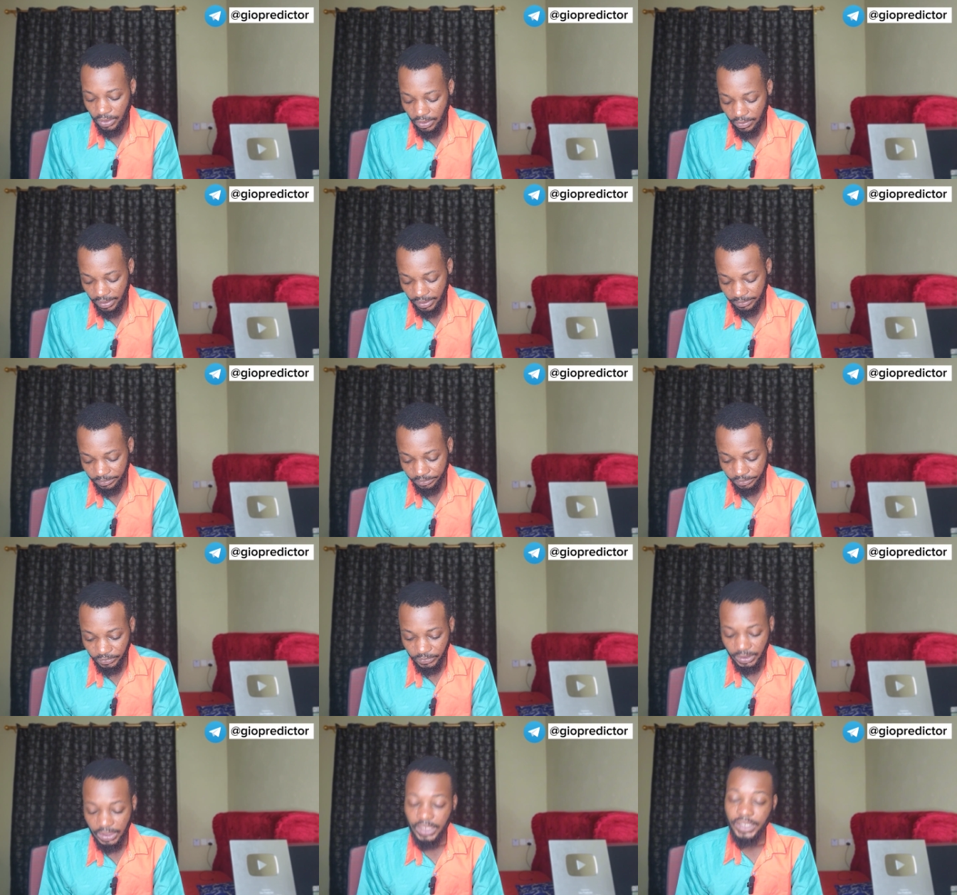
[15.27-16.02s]
All
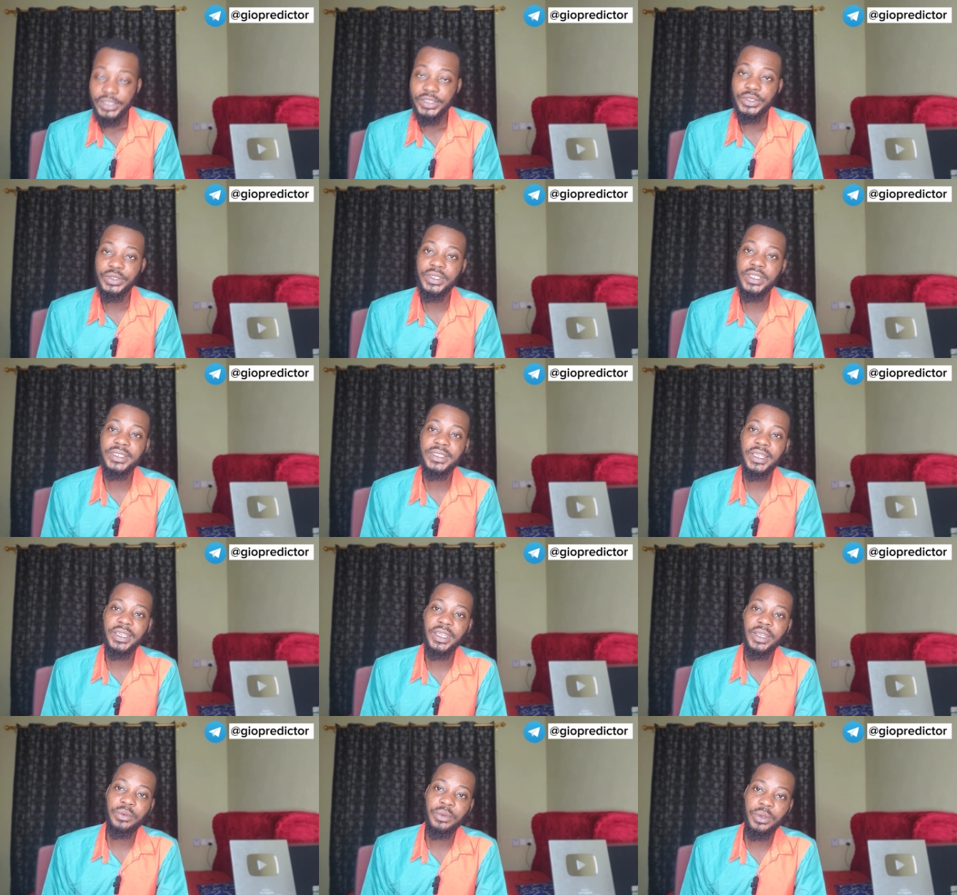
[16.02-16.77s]
right. So
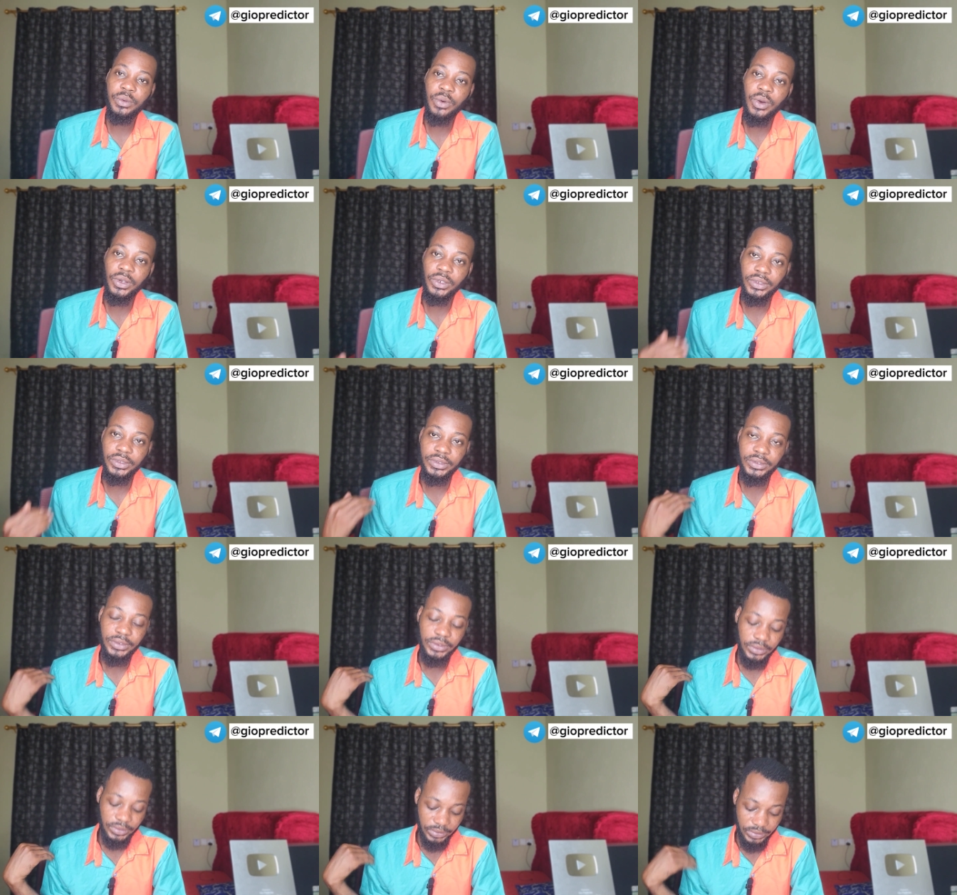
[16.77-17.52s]
yesterday we won.